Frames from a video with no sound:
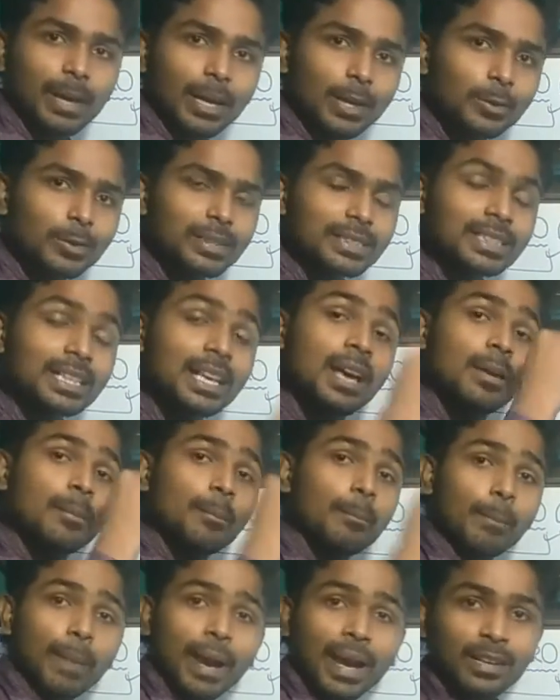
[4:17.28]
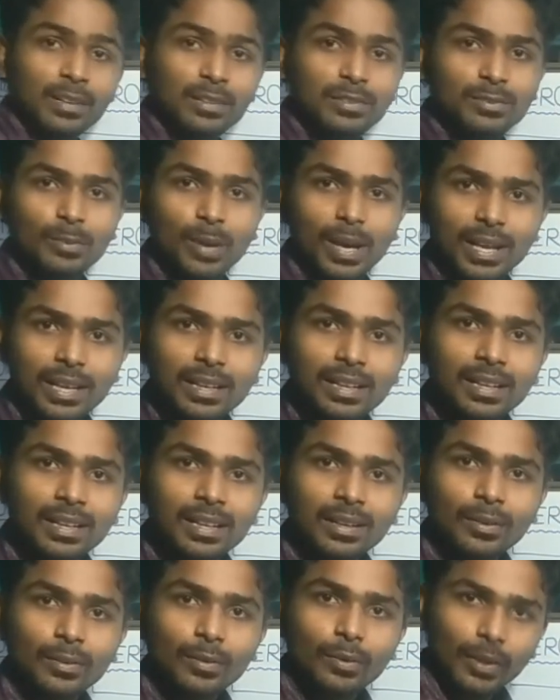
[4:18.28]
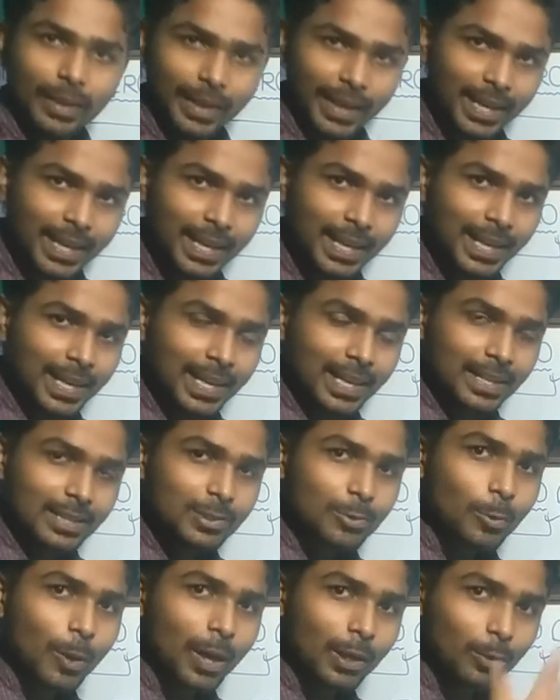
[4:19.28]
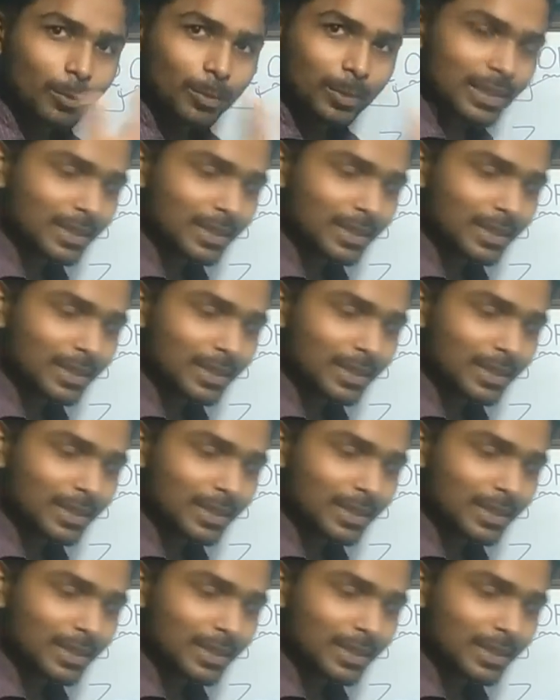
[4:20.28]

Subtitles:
value is minus 1. Okay, so what will be